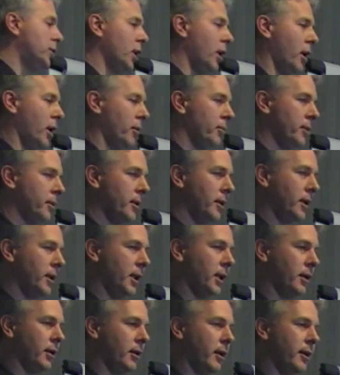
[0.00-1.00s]
job,
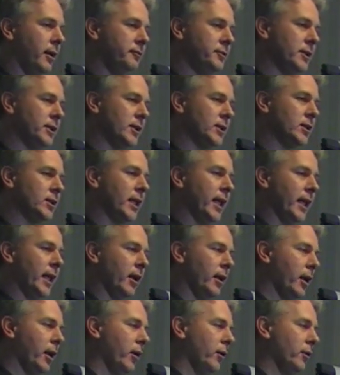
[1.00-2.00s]
you'd love to see
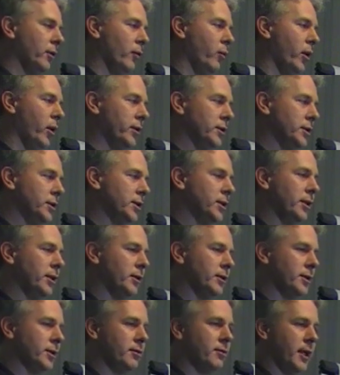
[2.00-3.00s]
a load of 1s,
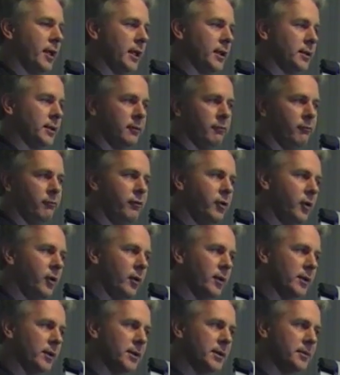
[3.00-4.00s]
2s, 3s and
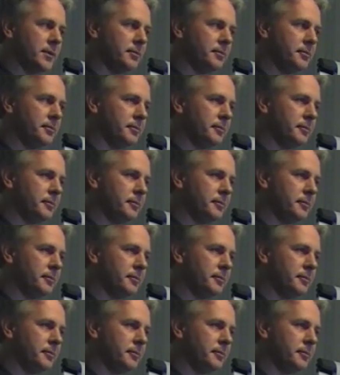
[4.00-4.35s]
4s.